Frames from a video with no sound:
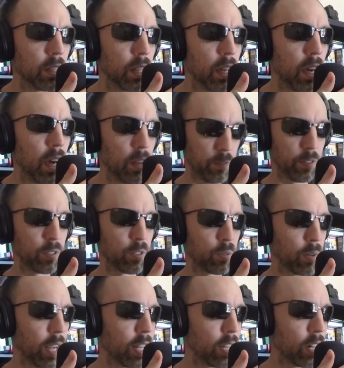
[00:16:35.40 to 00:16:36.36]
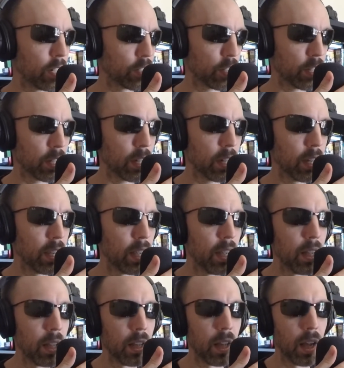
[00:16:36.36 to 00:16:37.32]
off the radar to her.
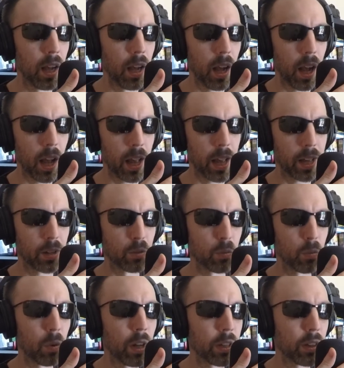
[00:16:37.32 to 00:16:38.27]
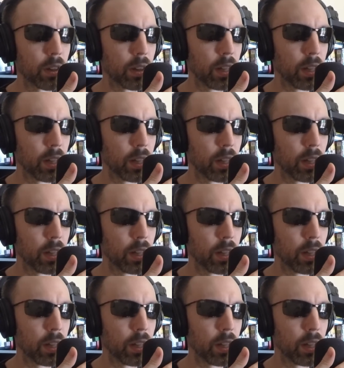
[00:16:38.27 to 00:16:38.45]
And what